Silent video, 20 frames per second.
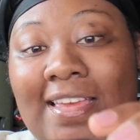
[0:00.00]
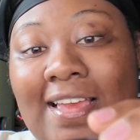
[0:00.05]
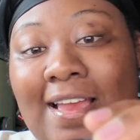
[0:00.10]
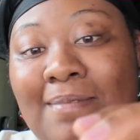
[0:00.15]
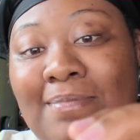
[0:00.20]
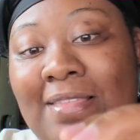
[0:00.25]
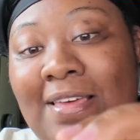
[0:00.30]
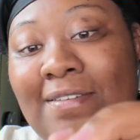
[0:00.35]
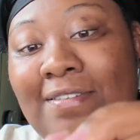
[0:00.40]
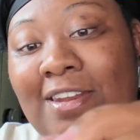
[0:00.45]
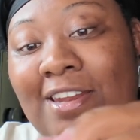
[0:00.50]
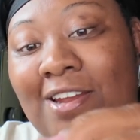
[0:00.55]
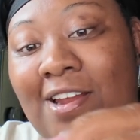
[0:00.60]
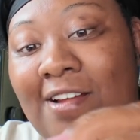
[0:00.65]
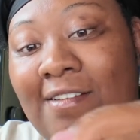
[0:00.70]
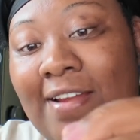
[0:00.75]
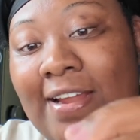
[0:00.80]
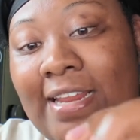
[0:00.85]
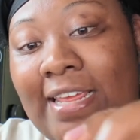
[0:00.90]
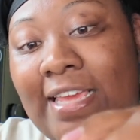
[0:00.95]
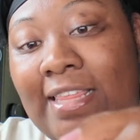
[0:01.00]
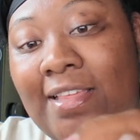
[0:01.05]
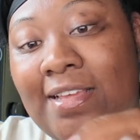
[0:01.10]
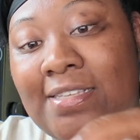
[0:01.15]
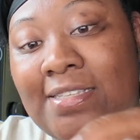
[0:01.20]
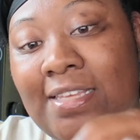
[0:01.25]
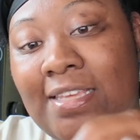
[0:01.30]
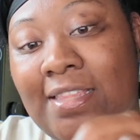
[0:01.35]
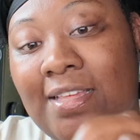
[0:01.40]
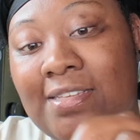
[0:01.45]
I'm loving it already. It
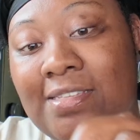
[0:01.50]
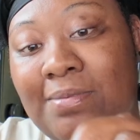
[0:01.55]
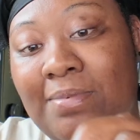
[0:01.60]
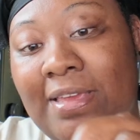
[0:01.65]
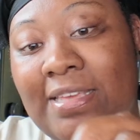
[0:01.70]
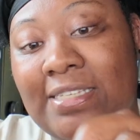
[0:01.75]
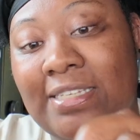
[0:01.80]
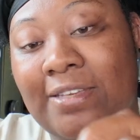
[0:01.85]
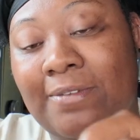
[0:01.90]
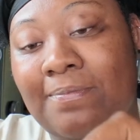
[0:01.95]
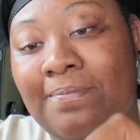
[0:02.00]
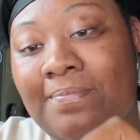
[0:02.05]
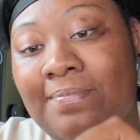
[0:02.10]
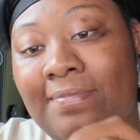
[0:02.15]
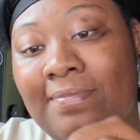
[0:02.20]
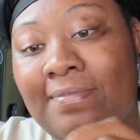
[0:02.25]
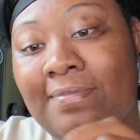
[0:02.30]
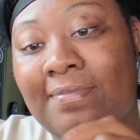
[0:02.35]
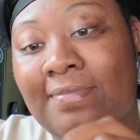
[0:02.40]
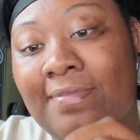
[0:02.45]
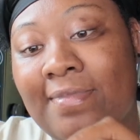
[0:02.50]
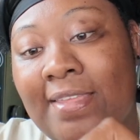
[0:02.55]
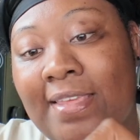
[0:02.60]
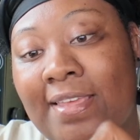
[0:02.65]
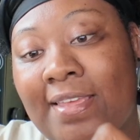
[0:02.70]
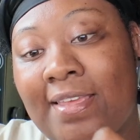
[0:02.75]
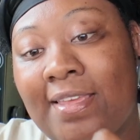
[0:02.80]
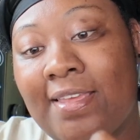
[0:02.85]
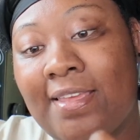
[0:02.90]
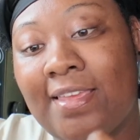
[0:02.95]
looks amazing.
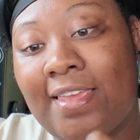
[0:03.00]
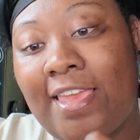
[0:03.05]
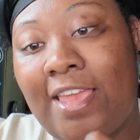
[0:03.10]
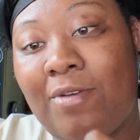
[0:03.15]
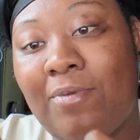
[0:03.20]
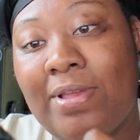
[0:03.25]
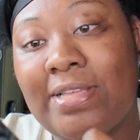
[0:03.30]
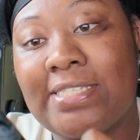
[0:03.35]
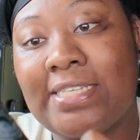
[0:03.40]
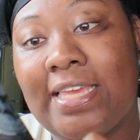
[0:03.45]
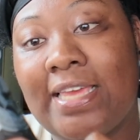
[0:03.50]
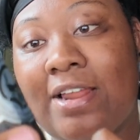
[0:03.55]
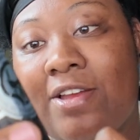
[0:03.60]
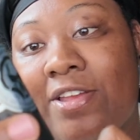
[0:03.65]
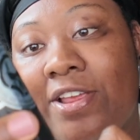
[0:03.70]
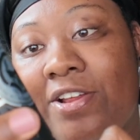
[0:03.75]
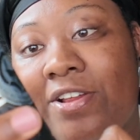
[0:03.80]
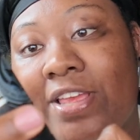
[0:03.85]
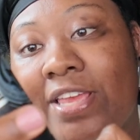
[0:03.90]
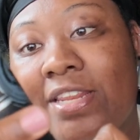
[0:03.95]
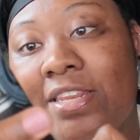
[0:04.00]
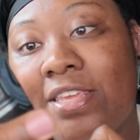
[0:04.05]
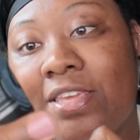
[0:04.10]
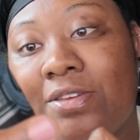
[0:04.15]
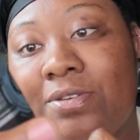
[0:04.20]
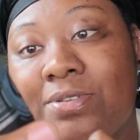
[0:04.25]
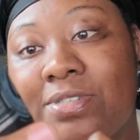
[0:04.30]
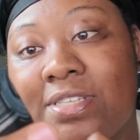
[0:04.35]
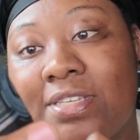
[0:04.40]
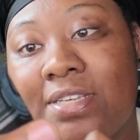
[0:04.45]
Can't wait to get out here and
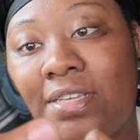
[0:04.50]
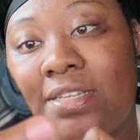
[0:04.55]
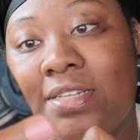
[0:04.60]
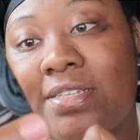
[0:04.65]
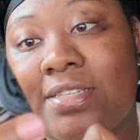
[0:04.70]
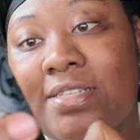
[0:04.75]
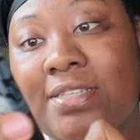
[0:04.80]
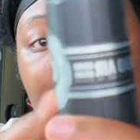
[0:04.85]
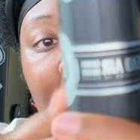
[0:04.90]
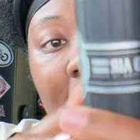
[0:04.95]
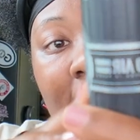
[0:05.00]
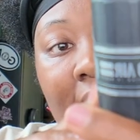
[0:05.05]
use it.